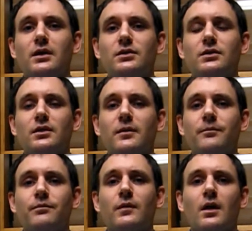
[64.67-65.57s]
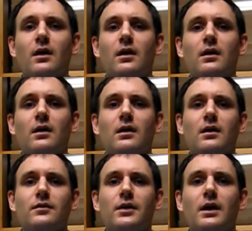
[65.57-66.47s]
It's um, uh,
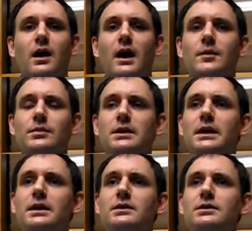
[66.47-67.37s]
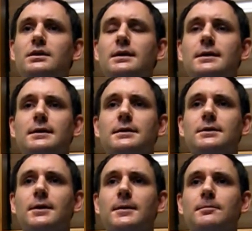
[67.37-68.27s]
a very hot place, and
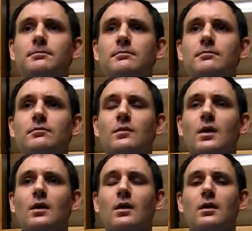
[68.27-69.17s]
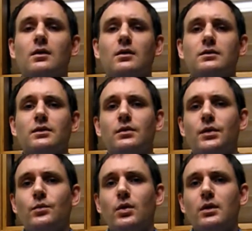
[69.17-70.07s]
um, you know it's a
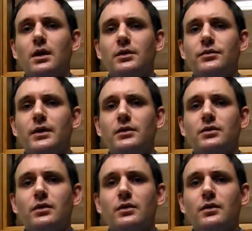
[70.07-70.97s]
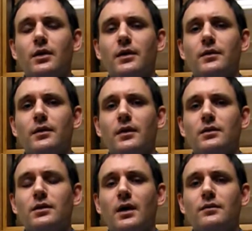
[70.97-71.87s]
third world country, so uh,
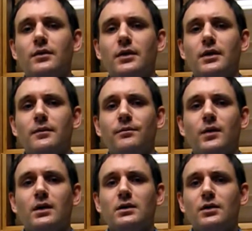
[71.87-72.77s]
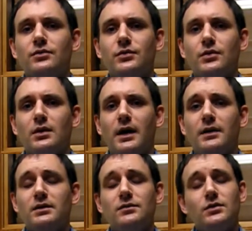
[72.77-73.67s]
it's not very
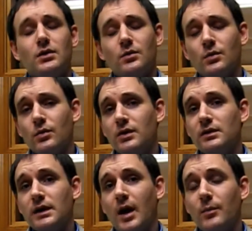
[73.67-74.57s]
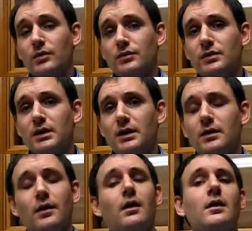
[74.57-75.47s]
industrialized. Even though we were in the capital city,
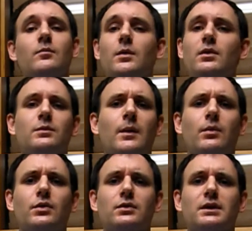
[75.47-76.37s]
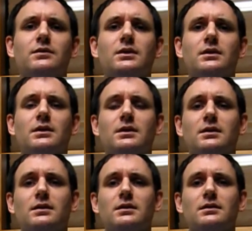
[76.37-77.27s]
but most people don't live in in
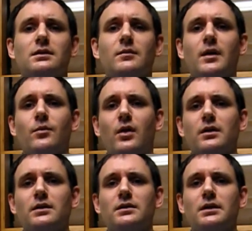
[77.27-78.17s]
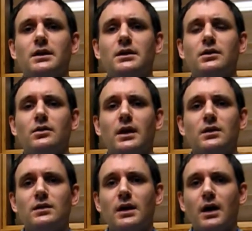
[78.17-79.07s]
the, the main part of the city. You know, like
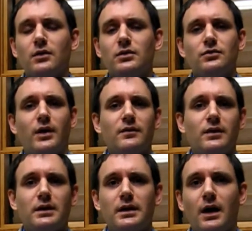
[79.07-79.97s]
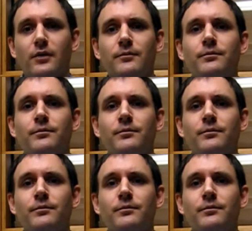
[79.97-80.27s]
Seattle, you drive in and out.